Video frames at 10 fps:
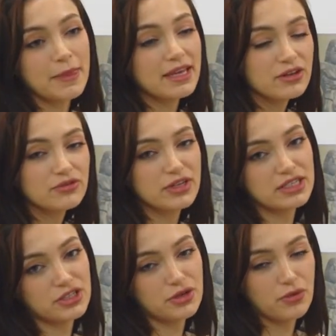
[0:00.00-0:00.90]

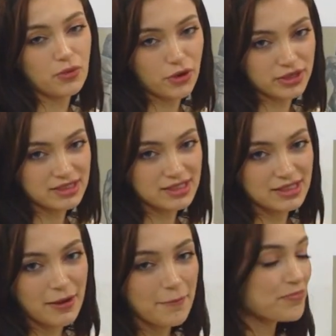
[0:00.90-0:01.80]
Innovation Awards.
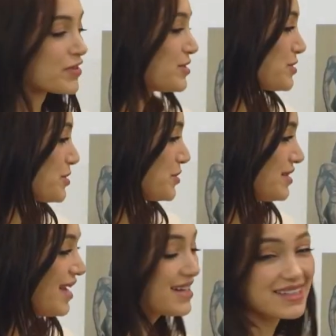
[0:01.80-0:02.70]
So
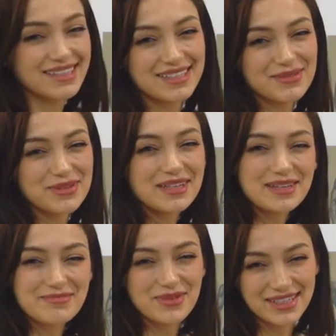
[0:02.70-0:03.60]
that is really
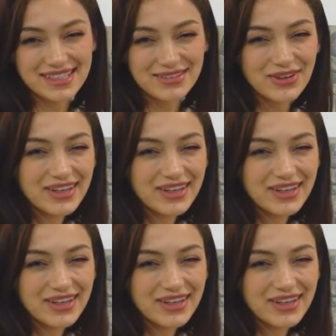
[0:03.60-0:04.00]
impressive.